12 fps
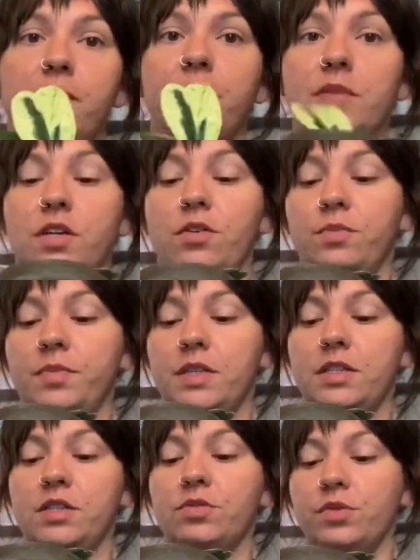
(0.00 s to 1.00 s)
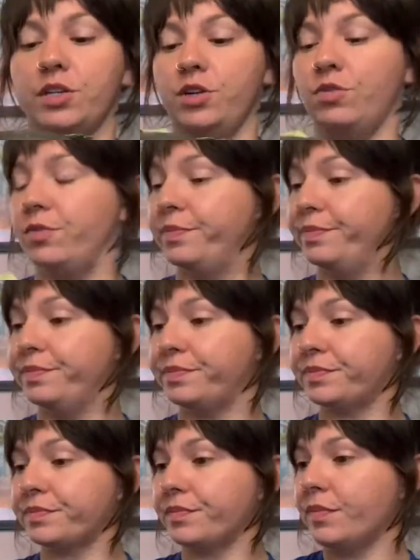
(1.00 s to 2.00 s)
So this is really cool.
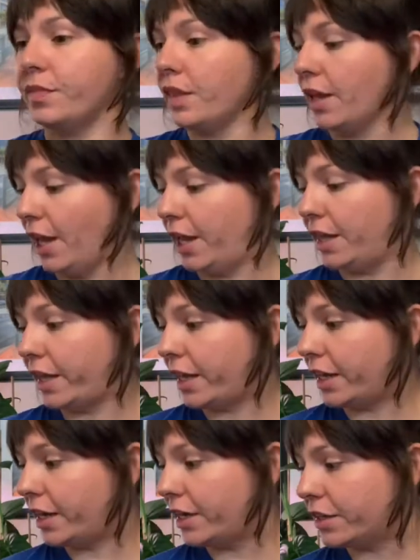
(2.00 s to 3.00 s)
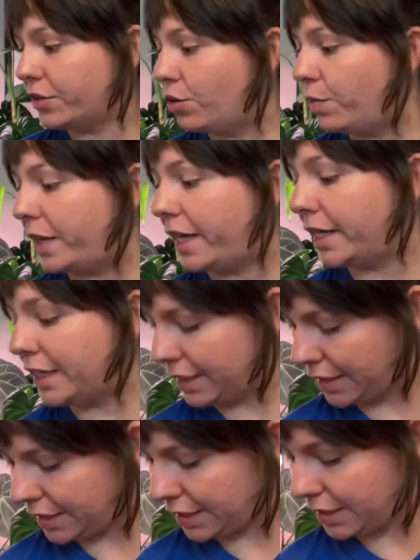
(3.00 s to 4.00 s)
I like it. Cool plant.
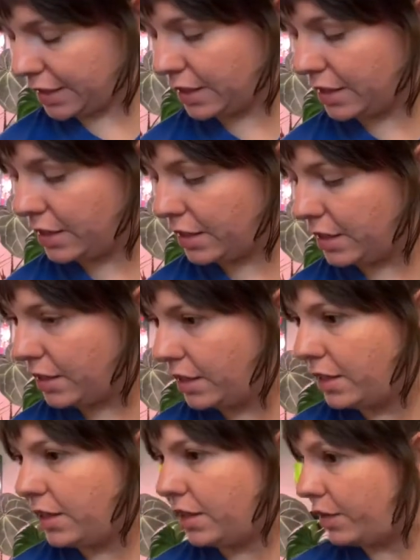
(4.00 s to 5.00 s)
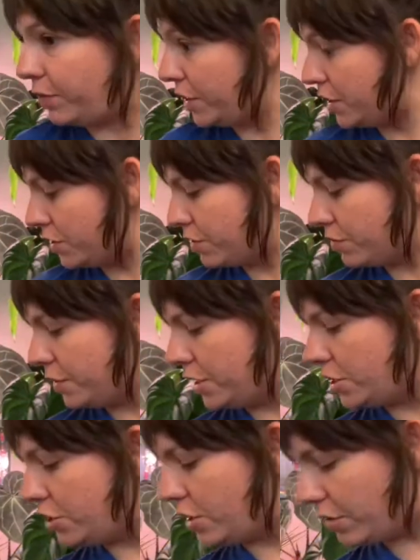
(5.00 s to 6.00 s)
Let me just reach
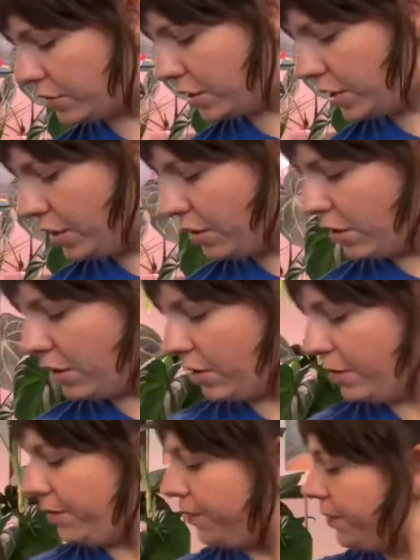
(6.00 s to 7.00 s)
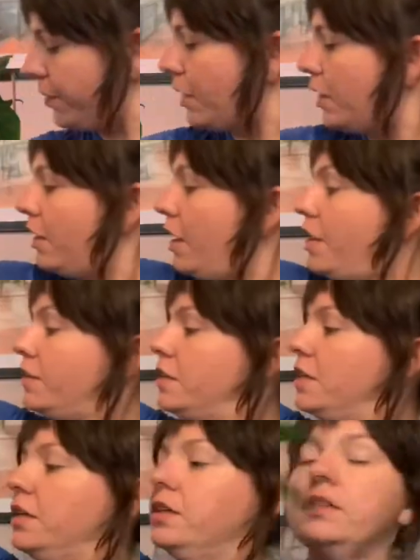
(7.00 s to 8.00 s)
down here. This
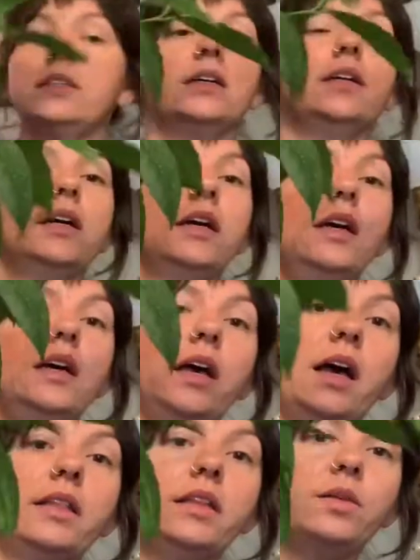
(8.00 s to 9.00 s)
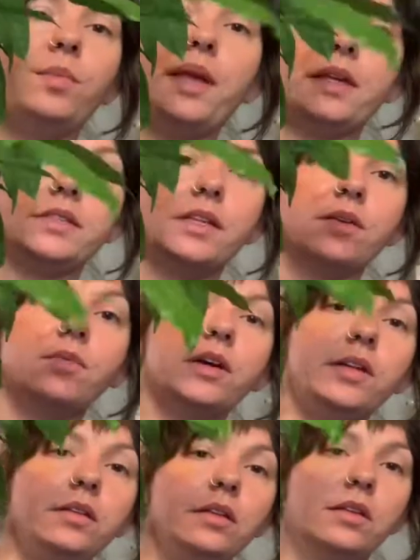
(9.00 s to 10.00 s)
is a little basic
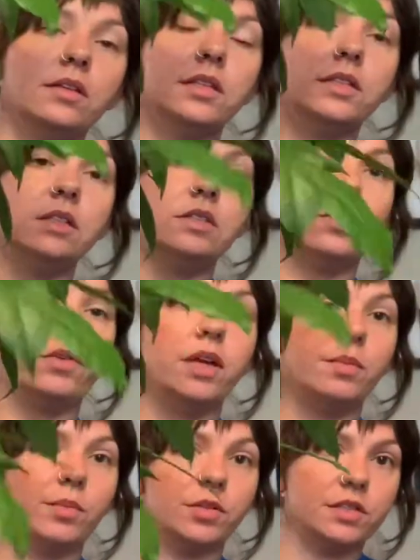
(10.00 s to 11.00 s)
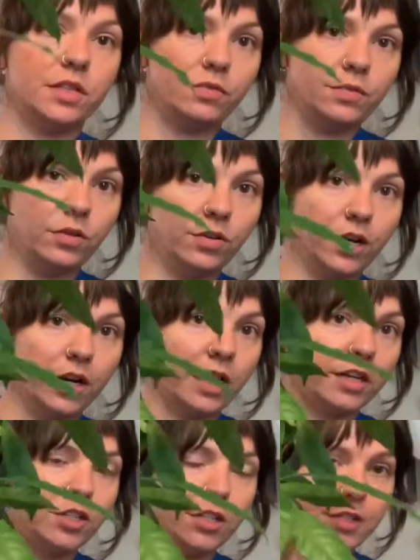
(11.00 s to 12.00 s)
one. This is Hoya multiflora. I
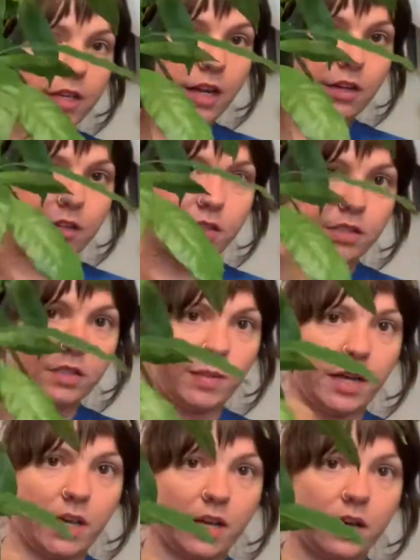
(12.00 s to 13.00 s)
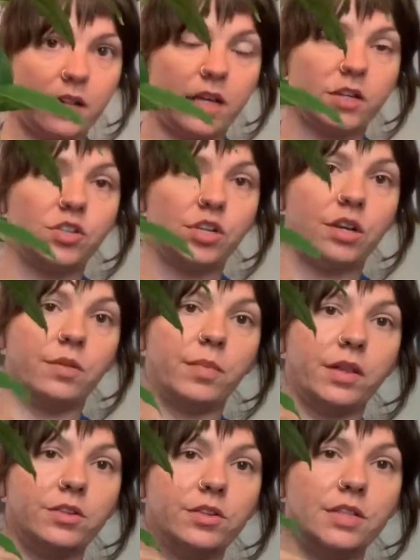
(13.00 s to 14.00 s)
just added this to my collection on
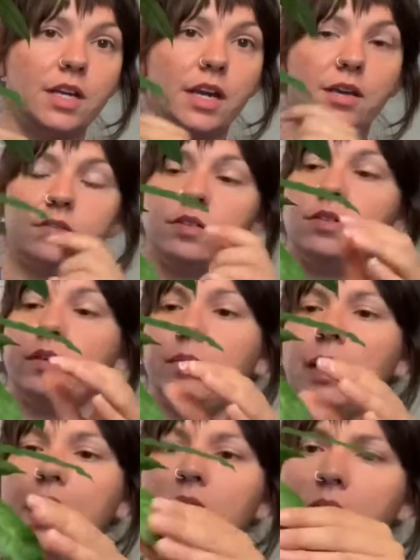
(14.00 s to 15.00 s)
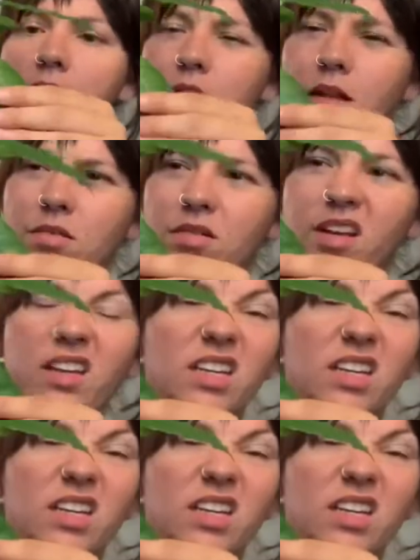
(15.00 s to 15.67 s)
Mother's Day, so in May, right?